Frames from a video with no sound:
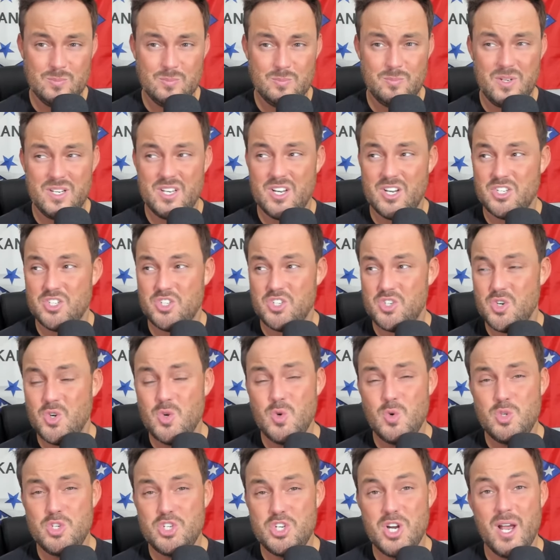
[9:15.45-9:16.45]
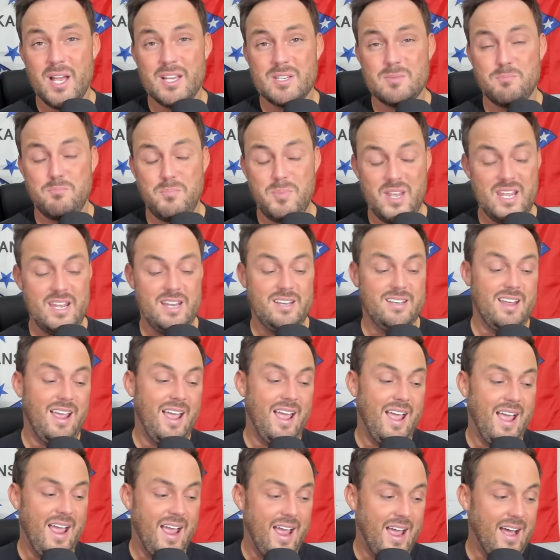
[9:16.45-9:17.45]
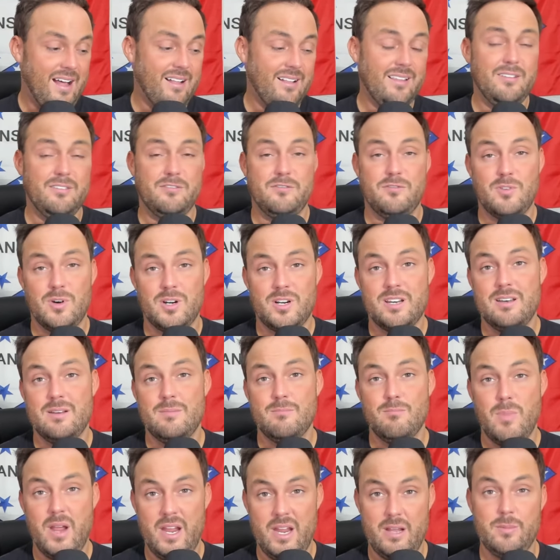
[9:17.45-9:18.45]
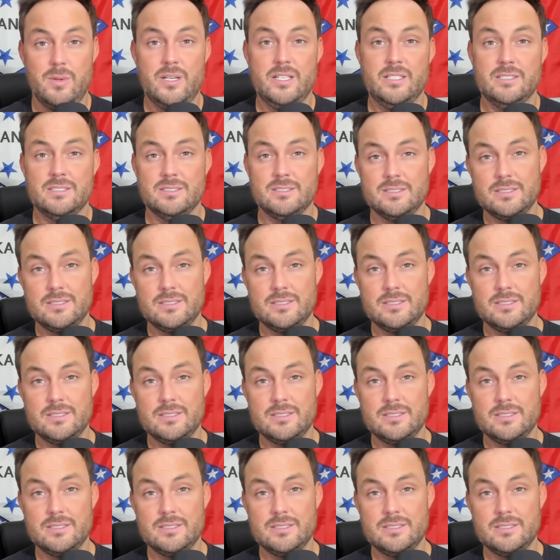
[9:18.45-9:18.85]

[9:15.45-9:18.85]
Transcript: because you just beat Aleph frickin' Bama.